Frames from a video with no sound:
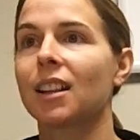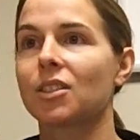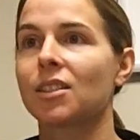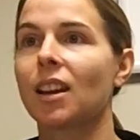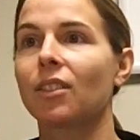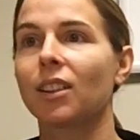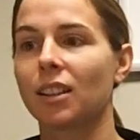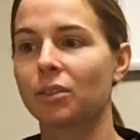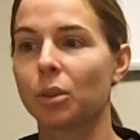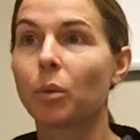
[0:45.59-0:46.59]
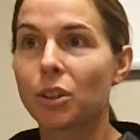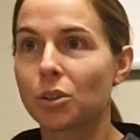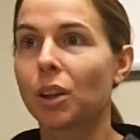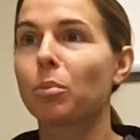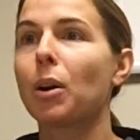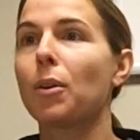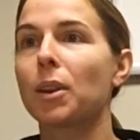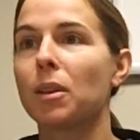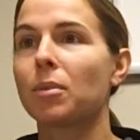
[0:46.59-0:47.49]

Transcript: not just have kind of a one trick pony,